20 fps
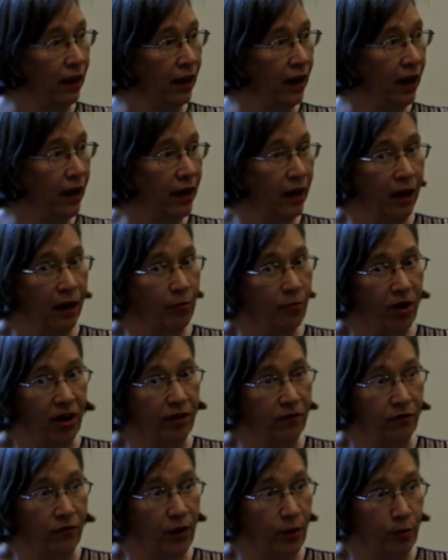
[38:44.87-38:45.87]
I'm not
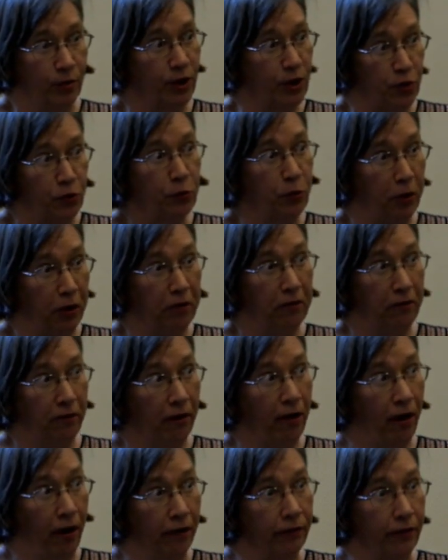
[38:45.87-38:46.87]
a feminist, but
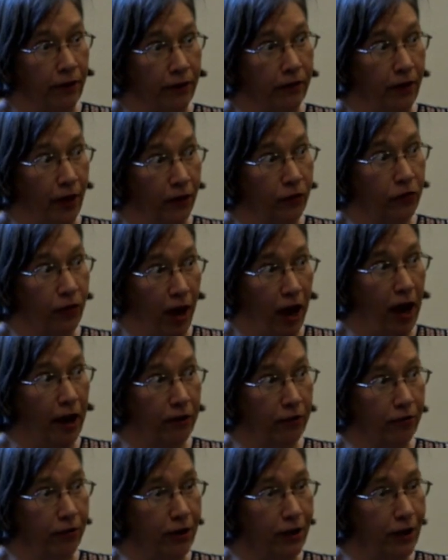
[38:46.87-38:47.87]
I think that's
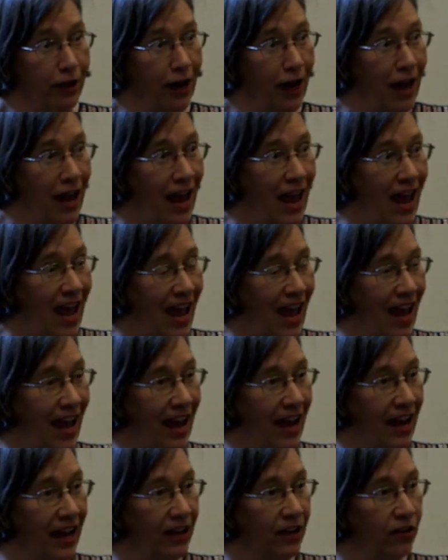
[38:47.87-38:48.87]
accurate.
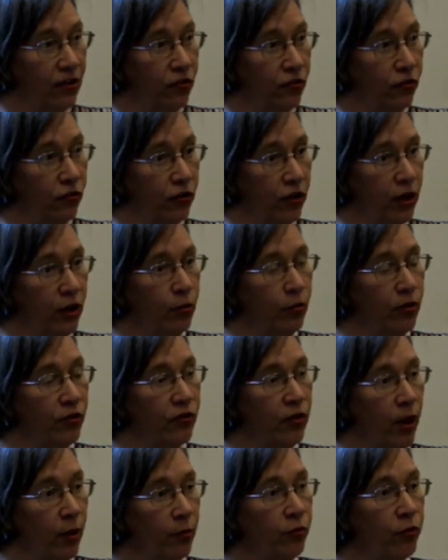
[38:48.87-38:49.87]
And she
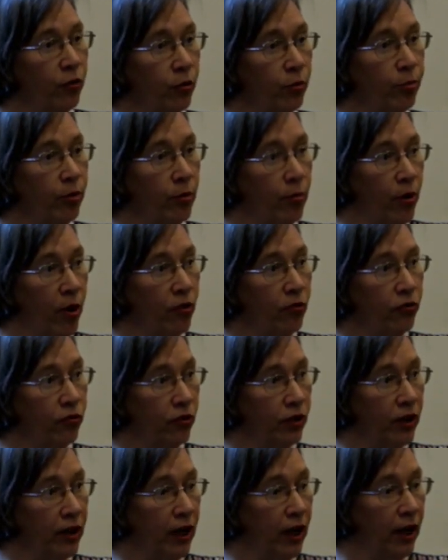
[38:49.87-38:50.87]
was up for a
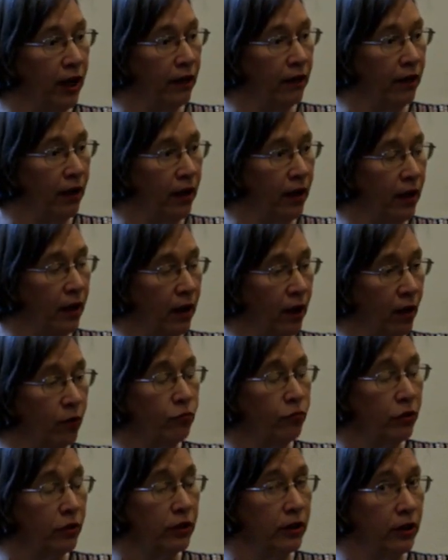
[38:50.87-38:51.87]
promotion, and a
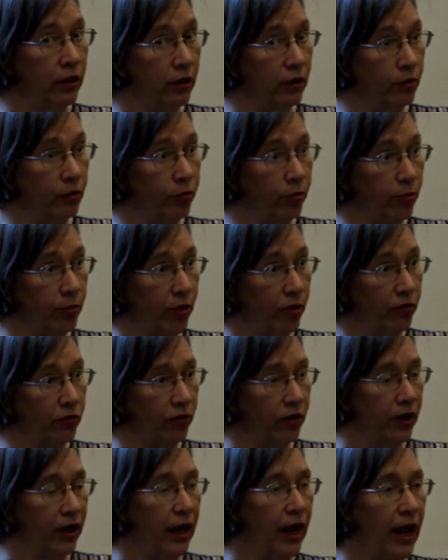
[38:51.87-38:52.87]
really good
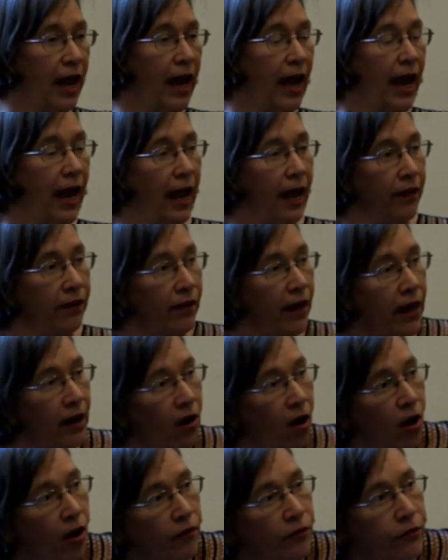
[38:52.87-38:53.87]
promotion, and they
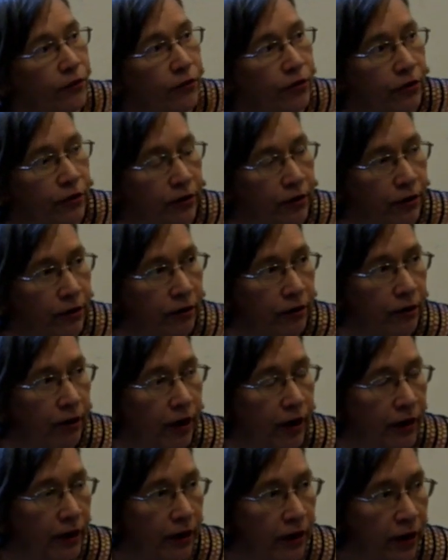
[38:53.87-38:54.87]
offered her
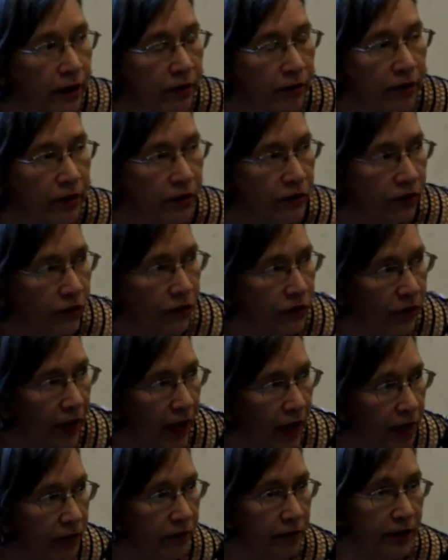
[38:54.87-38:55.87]
an increase in
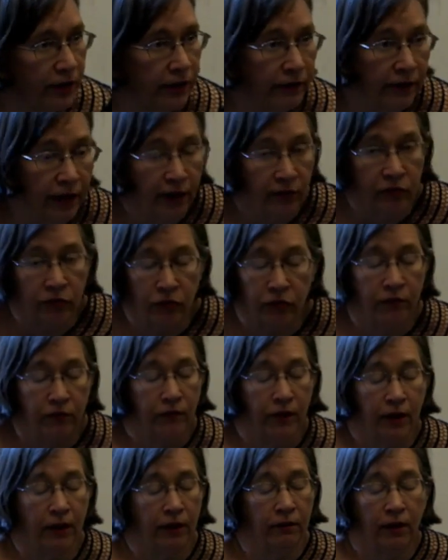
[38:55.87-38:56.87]
salary that she
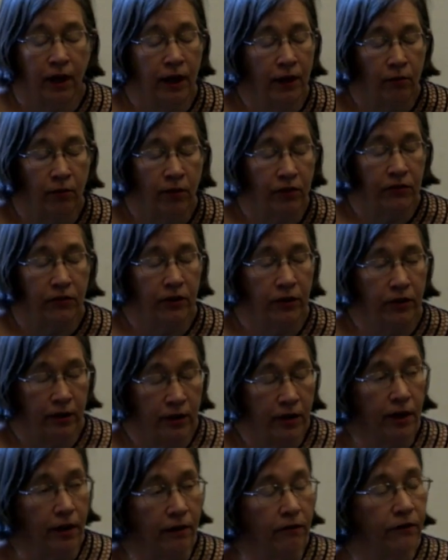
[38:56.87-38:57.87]
felt like wasn't
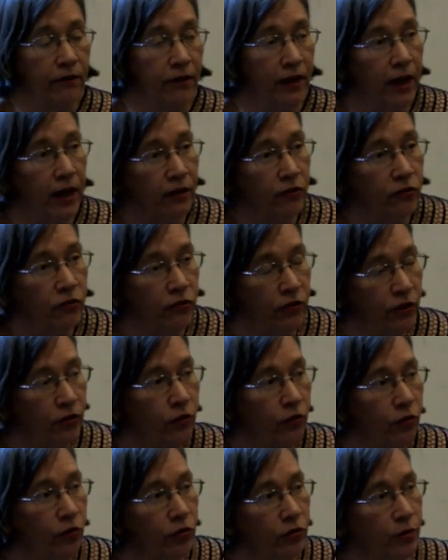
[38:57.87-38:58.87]
enough. And she
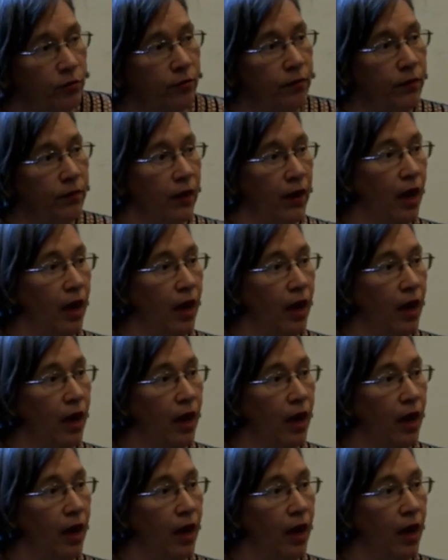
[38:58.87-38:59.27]
told them,